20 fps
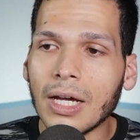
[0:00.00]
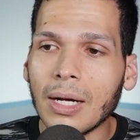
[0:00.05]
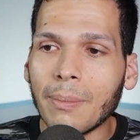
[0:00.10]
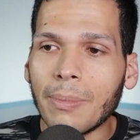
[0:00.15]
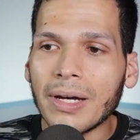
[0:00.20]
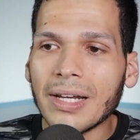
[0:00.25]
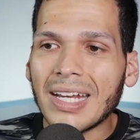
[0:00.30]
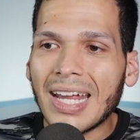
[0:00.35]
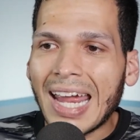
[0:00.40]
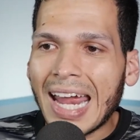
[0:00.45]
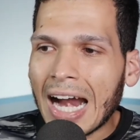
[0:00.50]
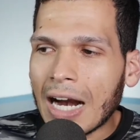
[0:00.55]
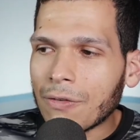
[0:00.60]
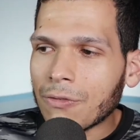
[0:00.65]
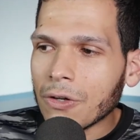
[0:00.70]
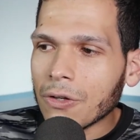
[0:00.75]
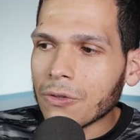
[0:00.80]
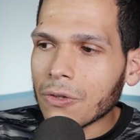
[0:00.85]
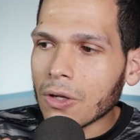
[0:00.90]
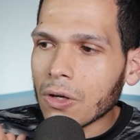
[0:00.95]
but
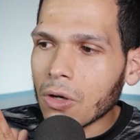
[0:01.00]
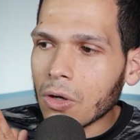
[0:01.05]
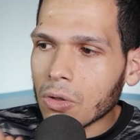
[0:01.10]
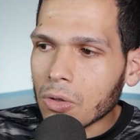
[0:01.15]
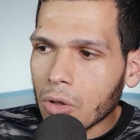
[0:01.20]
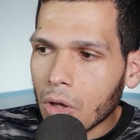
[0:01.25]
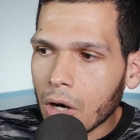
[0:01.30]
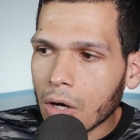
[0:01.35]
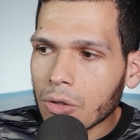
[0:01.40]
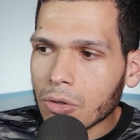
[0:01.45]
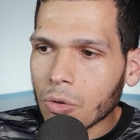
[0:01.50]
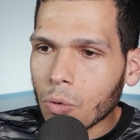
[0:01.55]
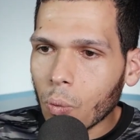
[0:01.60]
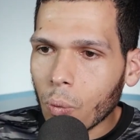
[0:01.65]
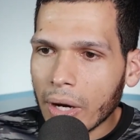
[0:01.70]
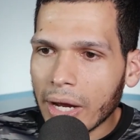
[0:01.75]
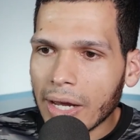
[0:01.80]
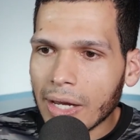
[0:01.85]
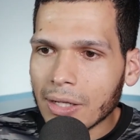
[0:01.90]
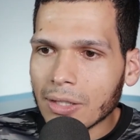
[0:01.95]
everything along the
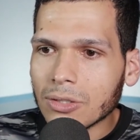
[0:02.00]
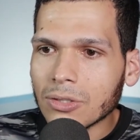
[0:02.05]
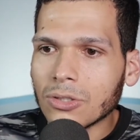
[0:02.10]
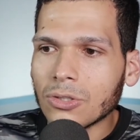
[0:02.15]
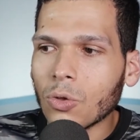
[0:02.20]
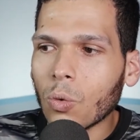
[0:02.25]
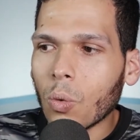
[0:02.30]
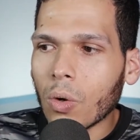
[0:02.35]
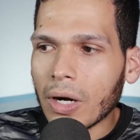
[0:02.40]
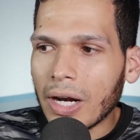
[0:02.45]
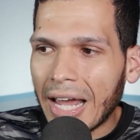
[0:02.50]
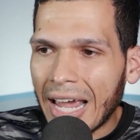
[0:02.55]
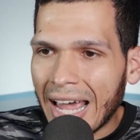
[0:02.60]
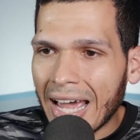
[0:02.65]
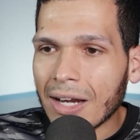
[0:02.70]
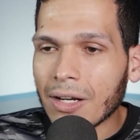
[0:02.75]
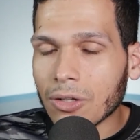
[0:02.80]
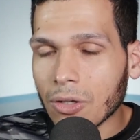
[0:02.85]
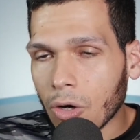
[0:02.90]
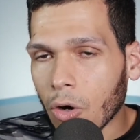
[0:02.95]
way to our
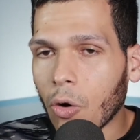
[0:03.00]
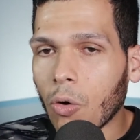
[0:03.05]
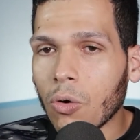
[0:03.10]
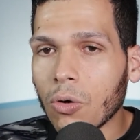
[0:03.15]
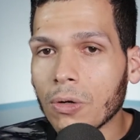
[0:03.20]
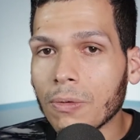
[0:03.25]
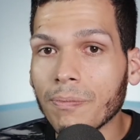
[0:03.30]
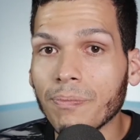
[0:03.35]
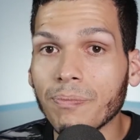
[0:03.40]
end goal